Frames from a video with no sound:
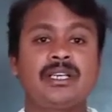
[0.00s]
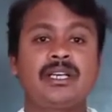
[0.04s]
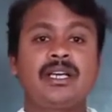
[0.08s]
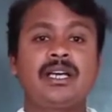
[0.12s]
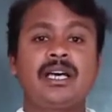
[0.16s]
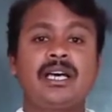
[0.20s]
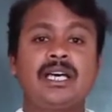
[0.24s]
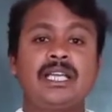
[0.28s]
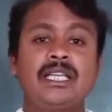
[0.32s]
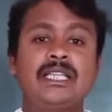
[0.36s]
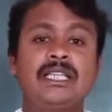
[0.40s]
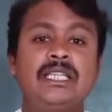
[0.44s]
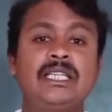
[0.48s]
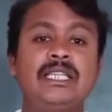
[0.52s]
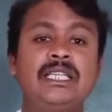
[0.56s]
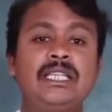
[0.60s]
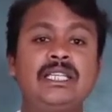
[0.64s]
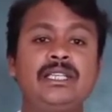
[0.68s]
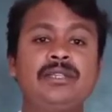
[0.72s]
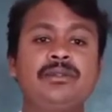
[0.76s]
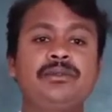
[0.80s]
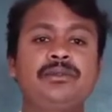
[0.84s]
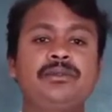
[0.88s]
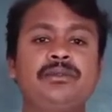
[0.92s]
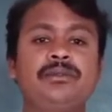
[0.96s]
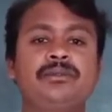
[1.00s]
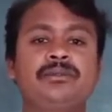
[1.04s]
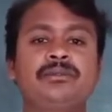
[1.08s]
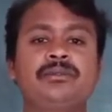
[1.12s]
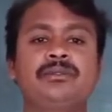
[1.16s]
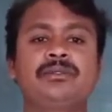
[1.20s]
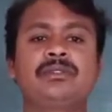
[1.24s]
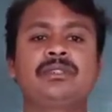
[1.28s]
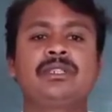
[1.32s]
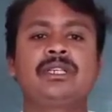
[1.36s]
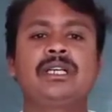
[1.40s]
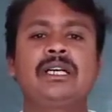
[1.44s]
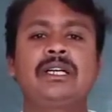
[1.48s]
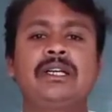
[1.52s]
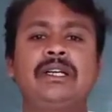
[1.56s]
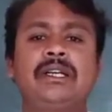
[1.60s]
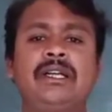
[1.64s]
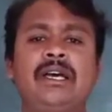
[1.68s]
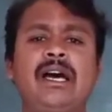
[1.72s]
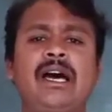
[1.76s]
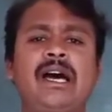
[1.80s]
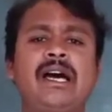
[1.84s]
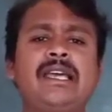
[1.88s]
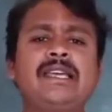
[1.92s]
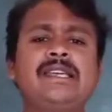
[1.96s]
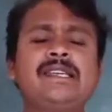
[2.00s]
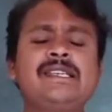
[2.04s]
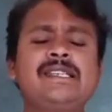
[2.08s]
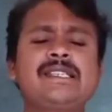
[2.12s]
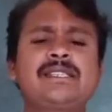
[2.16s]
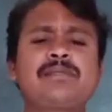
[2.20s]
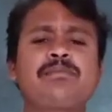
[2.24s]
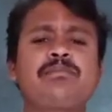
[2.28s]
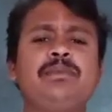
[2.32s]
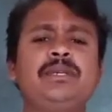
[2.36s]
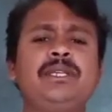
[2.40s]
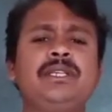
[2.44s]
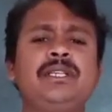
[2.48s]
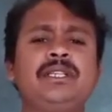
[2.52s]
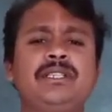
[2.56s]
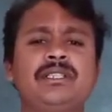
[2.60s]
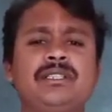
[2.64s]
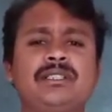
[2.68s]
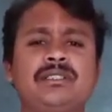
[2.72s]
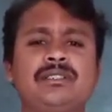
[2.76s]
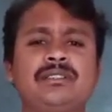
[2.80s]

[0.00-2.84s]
a new and high speed,